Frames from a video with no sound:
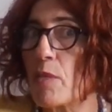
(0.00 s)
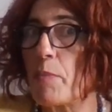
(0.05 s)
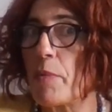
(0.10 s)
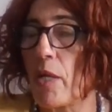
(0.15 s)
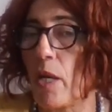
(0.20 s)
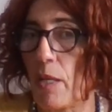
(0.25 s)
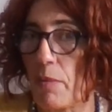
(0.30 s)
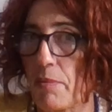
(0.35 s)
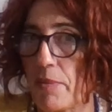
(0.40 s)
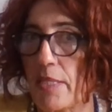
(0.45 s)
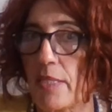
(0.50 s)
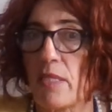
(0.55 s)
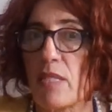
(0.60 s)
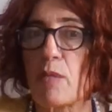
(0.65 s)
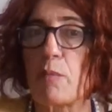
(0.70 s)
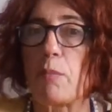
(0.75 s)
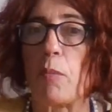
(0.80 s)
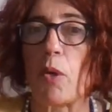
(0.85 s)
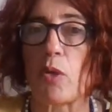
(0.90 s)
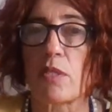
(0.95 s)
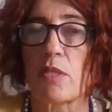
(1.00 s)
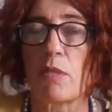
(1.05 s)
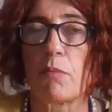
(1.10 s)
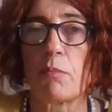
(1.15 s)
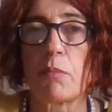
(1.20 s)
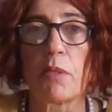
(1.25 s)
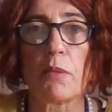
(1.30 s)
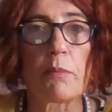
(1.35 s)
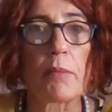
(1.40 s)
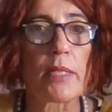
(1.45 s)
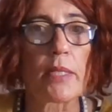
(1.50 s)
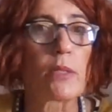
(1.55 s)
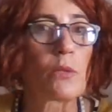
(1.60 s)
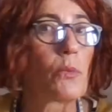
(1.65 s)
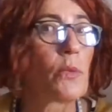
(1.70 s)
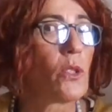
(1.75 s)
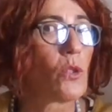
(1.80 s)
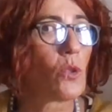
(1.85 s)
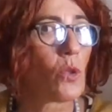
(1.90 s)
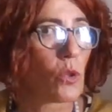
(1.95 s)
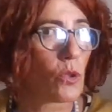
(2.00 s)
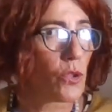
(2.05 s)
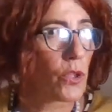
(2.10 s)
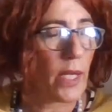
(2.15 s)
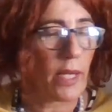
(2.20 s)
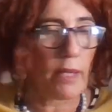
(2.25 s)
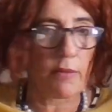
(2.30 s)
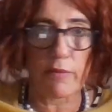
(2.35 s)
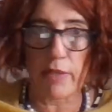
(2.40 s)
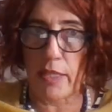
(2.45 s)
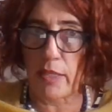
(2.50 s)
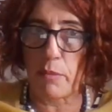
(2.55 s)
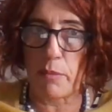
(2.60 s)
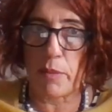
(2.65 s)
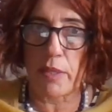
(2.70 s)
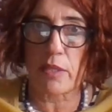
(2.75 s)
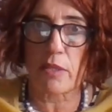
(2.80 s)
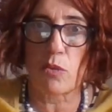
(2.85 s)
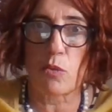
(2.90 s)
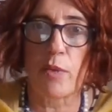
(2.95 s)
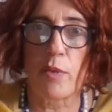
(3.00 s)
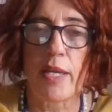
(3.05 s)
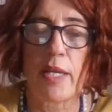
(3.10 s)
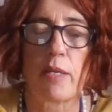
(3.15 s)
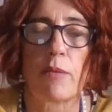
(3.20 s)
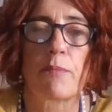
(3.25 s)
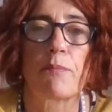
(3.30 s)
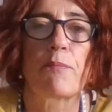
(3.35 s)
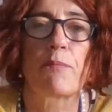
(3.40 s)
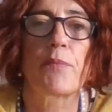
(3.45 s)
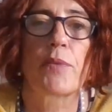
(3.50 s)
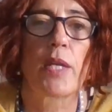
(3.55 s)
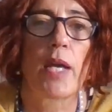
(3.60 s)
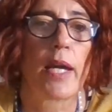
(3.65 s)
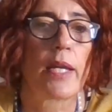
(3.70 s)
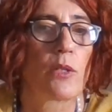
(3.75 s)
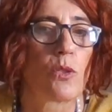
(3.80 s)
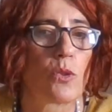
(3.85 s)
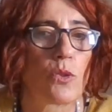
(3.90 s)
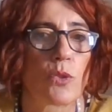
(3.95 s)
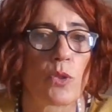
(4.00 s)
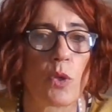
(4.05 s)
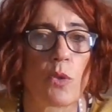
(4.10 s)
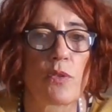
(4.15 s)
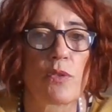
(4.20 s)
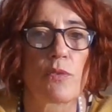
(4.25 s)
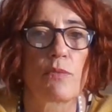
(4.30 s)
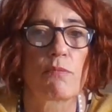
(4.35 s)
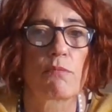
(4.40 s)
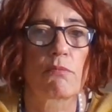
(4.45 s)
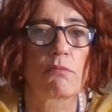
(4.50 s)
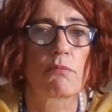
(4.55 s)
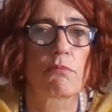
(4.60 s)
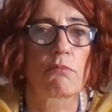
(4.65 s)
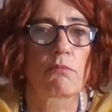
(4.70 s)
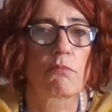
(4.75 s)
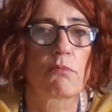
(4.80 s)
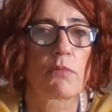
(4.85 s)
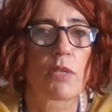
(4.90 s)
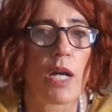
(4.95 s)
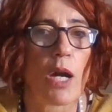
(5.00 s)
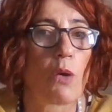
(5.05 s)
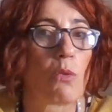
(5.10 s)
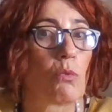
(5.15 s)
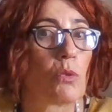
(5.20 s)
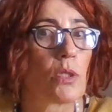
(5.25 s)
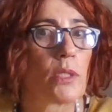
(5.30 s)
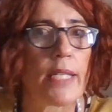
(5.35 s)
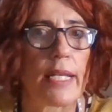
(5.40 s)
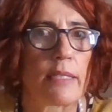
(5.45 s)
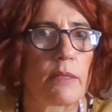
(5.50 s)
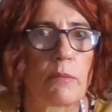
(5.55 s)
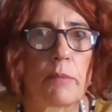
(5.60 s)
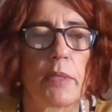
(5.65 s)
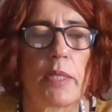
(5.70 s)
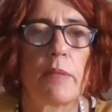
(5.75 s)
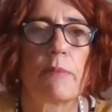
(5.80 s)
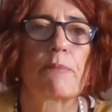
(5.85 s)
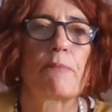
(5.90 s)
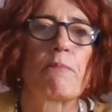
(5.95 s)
Perhaps it is possible, but we don't have any better way. I don't know how would that be.